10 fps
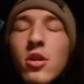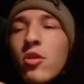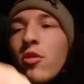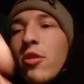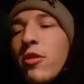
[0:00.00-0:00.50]

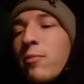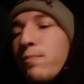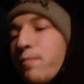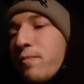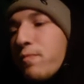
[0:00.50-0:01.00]
So listen,
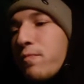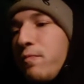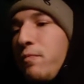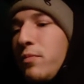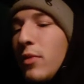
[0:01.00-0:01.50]

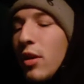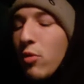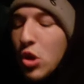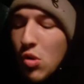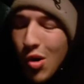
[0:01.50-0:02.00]

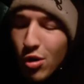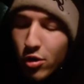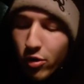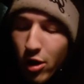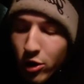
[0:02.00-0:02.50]
when you hold a
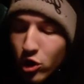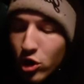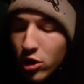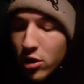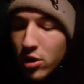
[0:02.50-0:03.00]

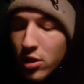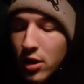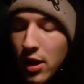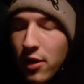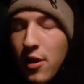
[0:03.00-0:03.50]
grudge,
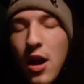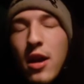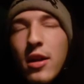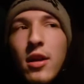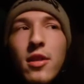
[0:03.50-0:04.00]
it's
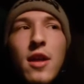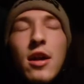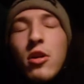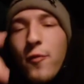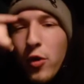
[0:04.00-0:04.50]
not
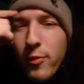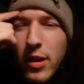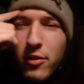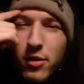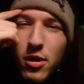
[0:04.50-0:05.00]
good for your
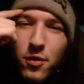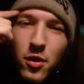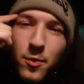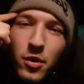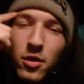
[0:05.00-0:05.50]
mental health
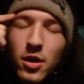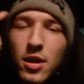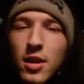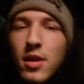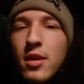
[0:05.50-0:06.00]
up here.
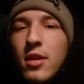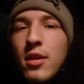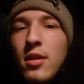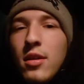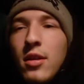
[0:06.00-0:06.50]

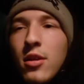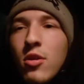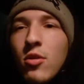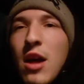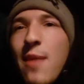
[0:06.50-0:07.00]
You
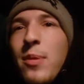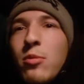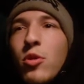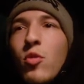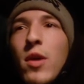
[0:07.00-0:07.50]
know, a lot of
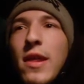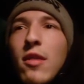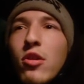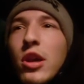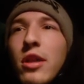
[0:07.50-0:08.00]
people, the way
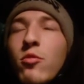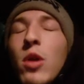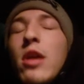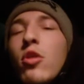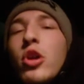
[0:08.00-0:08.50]

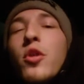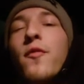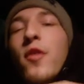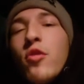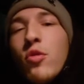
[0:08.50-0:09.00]
you look at your
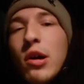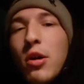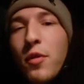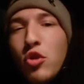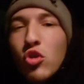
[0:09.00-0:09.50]
physical
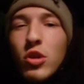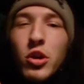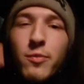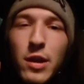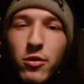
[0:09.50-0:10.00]
health, you should look at
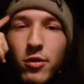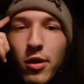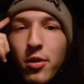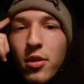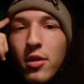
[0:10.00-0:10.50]
your mental
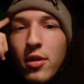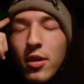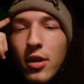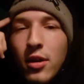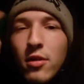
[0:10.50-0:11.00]
health.
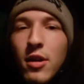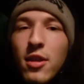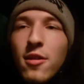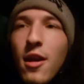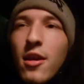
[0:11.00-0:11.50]
You know,
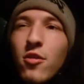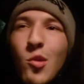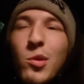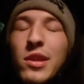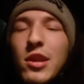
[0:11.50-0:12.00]
let's say
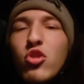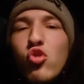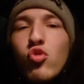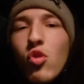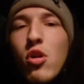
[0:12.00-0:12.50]
someone did
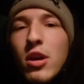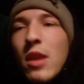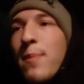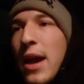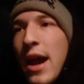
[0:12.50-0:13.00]
you wrong in
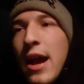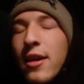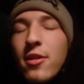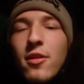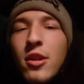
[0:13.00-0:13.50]
the
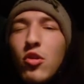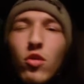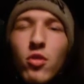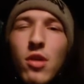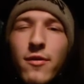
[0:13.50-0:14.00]
past and you
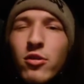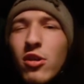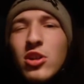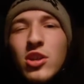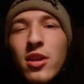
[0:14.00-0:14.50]
still have a
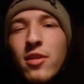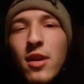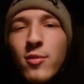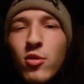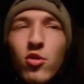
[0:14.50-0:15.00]
grudge against
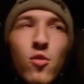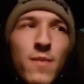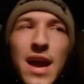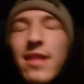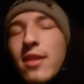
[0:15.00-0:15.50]
them. You're still
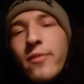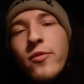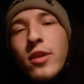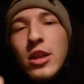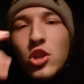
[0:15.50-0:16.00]
mad at them
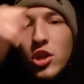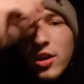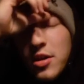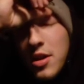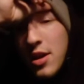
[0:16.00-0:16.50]
for that
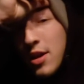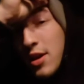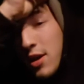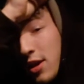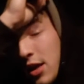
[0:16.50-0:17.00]
shit.
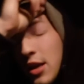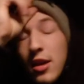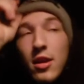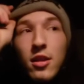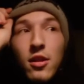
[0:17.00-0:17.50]

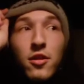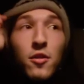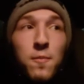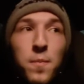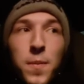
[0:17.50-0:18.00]

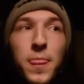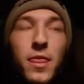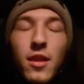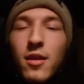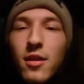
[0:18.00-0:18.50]
Listen,
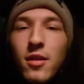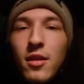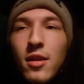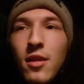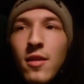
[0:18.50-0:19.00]

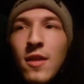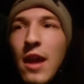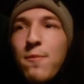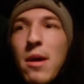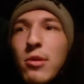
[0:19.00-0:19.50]

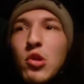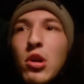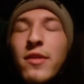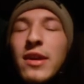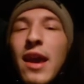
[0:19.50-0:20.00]
they probably don't
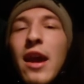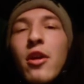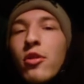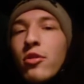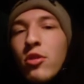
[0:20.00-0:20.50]
even
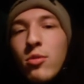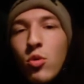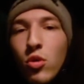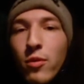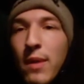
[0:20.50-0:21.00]
care no
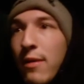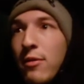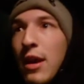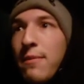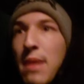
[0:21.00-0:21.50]
more.
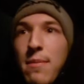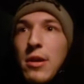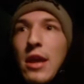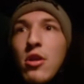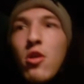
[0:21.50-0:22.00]
Maybe
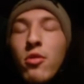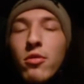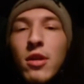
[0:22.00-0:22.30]
they don't.